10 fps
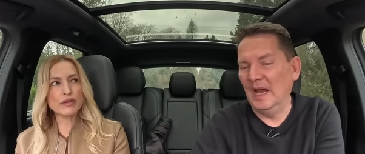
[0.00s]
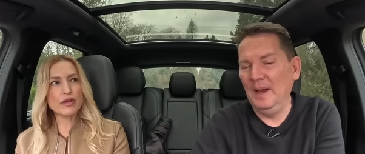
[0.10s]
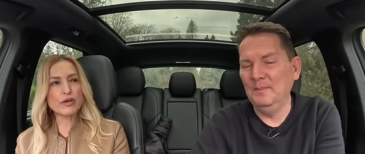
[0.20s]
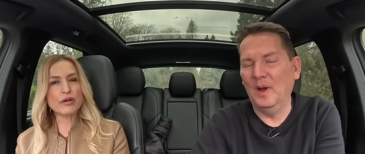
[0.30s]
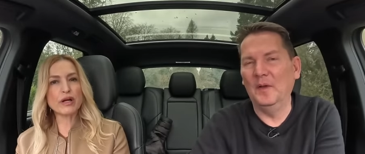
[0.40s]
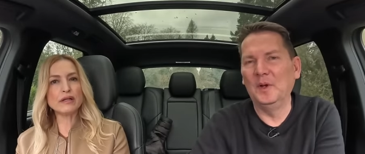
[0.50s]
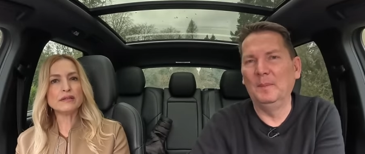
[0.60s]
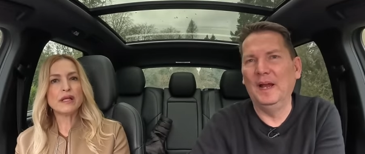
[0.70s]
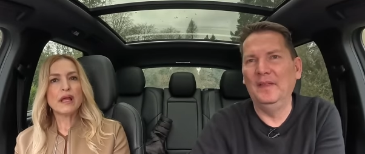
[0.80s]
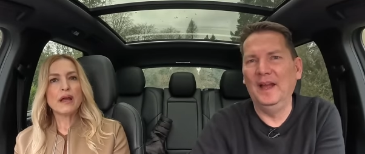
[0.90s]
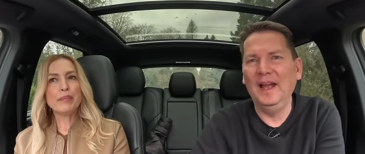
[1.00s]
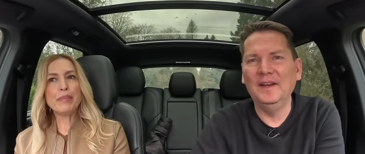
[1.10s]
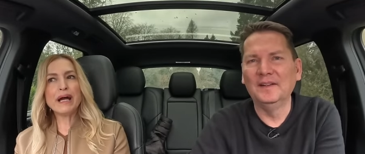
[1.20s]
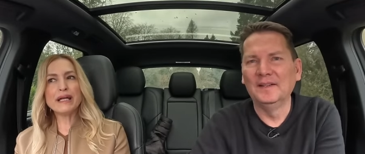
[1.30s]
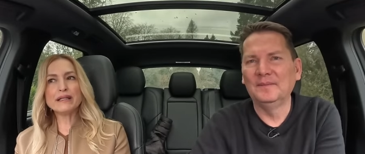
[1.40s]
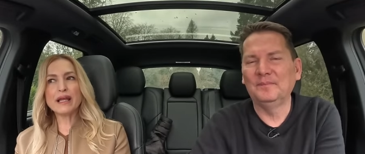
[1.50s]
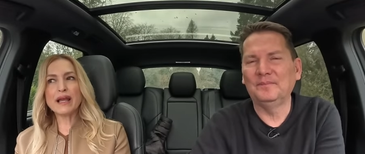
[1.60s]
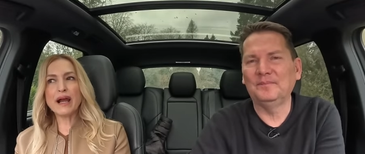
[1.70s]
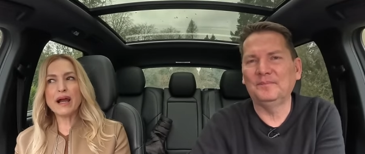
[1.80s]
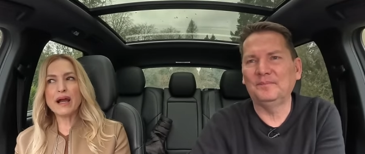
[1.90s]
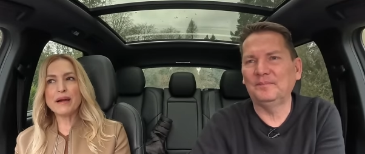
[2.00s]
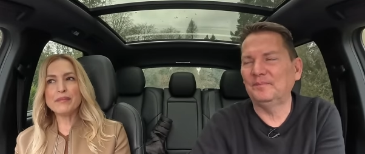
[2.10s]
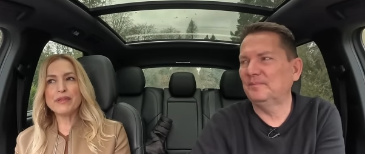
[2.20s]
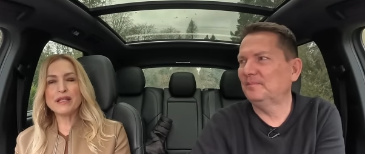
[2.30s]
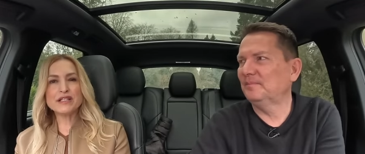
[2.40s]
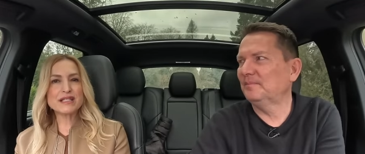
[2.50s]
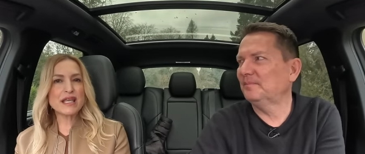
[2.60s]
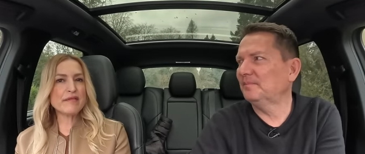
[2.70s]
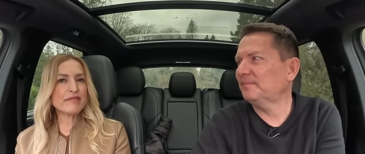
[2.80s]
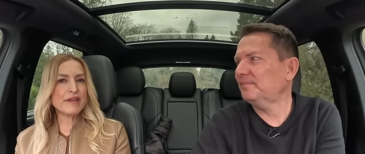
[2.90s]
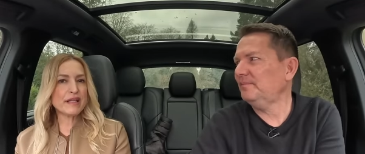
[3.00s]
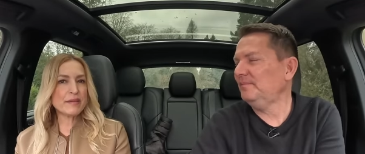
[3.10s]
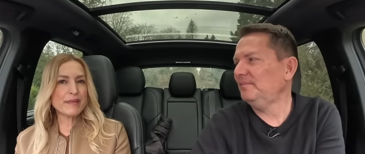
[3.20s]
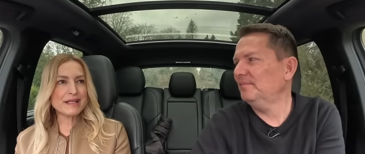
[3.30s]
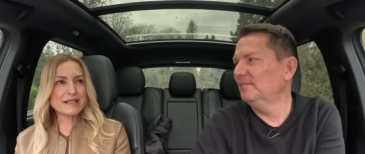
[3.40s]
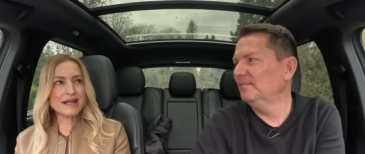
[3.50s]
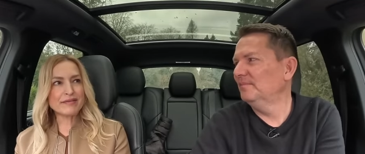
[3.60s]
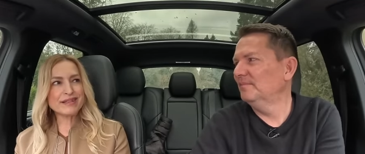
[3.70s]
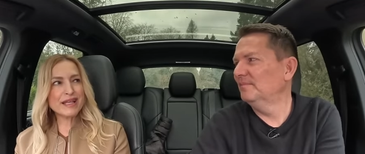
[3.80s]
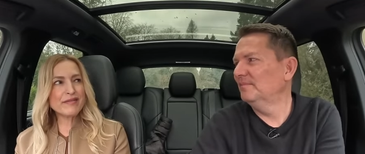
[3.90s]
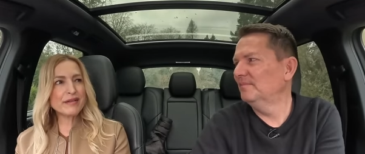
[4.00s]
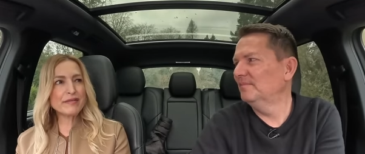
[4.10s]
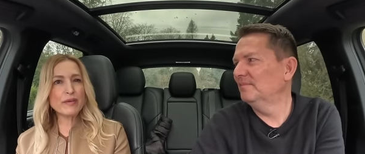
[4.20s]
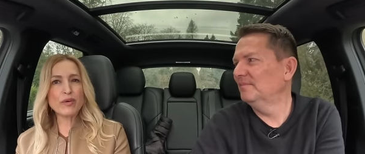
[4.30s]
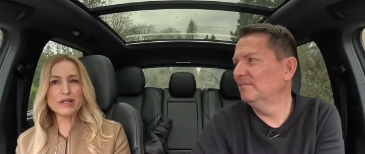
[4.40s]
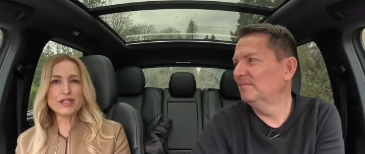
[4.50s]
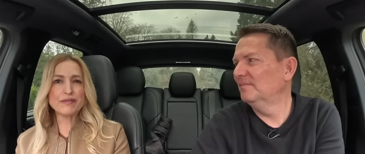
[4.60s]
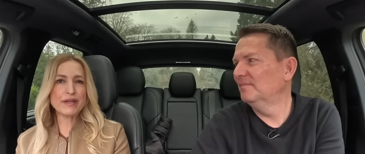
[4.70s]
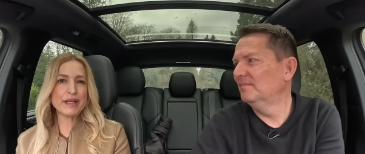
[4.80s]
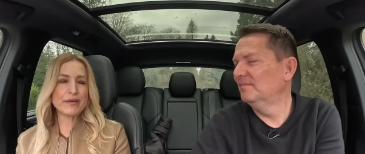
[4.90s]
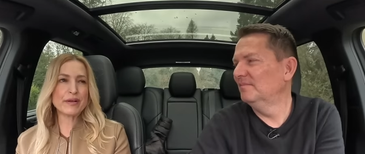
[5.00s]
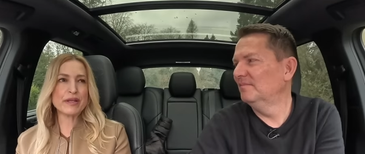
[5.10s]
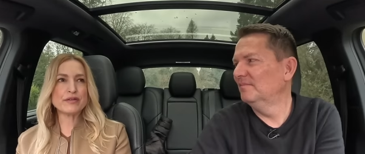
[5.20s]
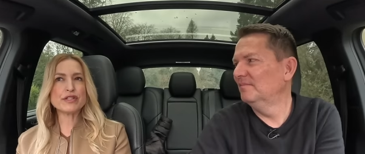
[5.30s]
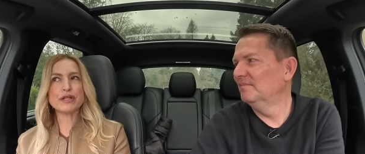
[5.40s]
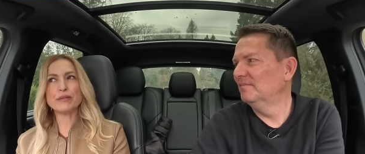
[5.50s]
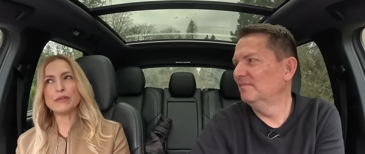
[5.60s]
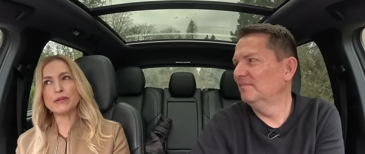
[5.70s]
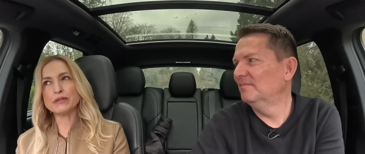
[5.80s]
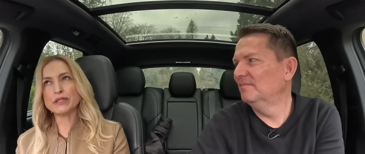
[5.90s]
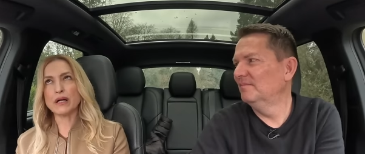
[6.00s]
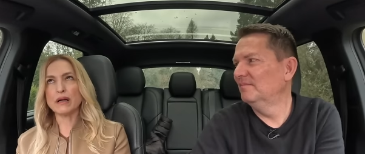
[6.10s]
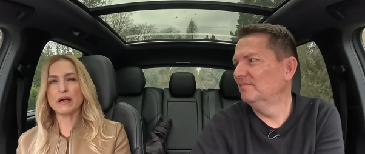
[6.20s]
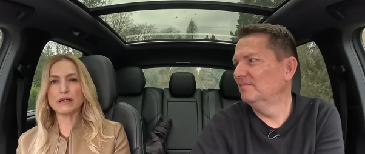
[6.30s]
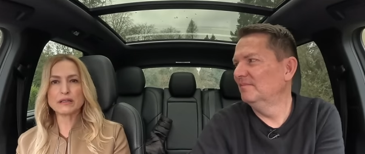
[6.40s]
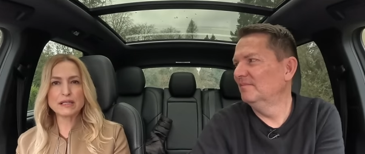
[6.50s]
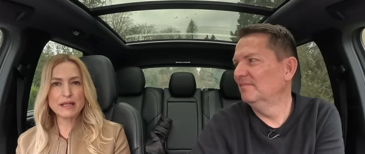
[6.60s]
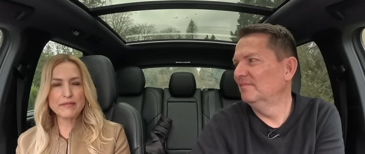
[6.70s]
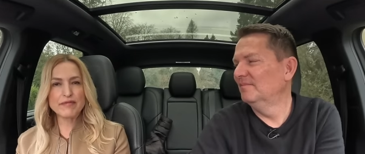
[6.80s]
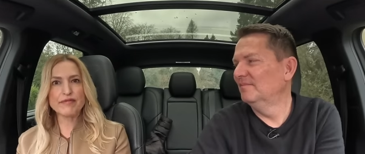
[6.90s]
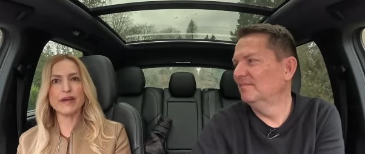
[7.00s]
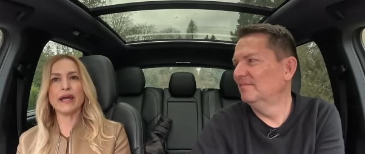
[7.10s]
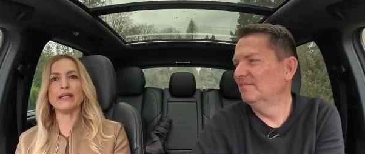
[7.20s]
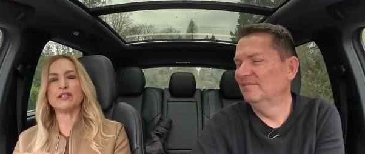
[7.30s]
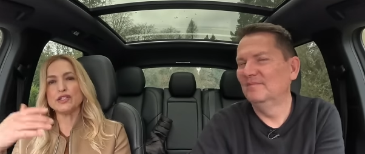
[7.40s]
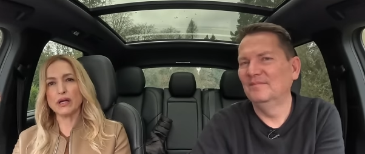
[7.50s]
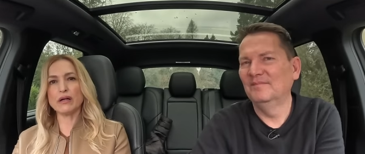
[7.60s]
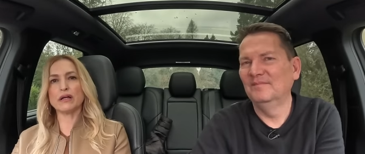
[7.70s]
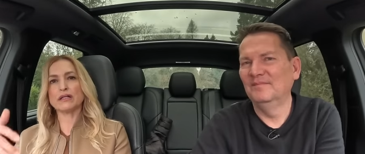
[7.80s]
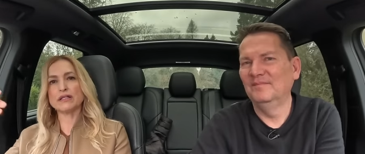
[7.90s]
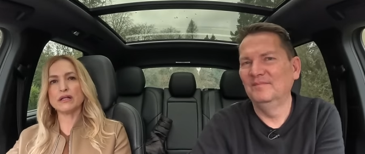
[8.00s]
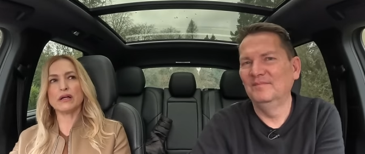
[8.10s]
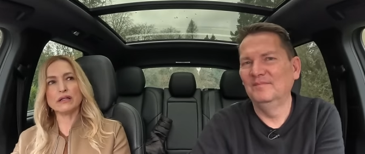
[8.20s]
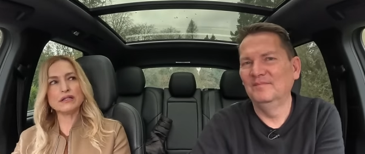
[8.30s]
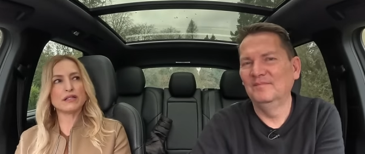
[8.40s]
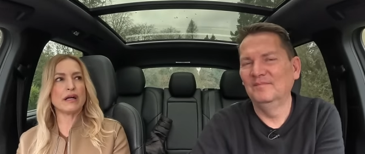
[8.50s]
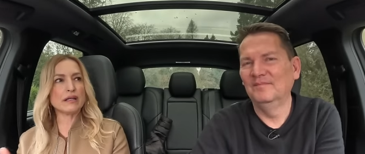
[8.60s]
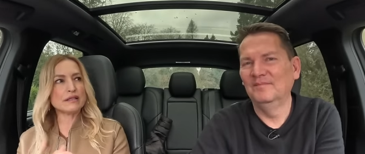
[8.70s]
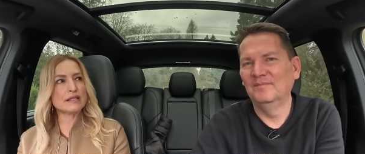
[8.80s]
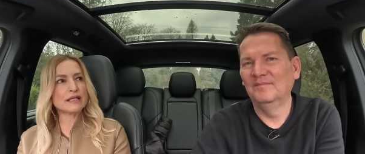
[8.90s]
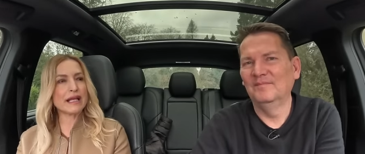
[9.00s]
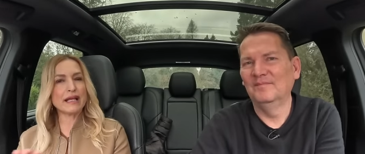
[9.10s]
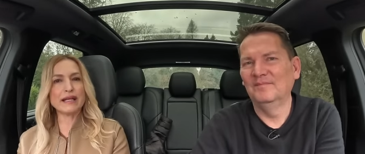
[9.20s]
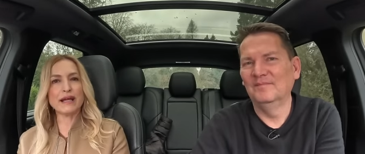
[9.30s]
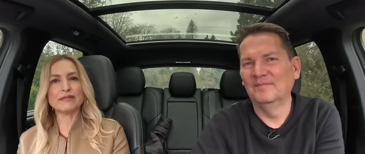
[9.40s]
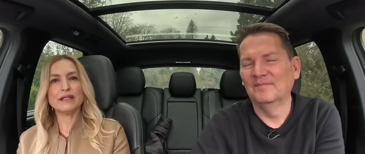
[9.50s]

Speaker 1: I'm Google, bothered by that. But um, they just keep feeding me stuff. Like even if I watch a video on YouTube about dogs, then I'm fed dogs, dogs, dogs. It's like enough.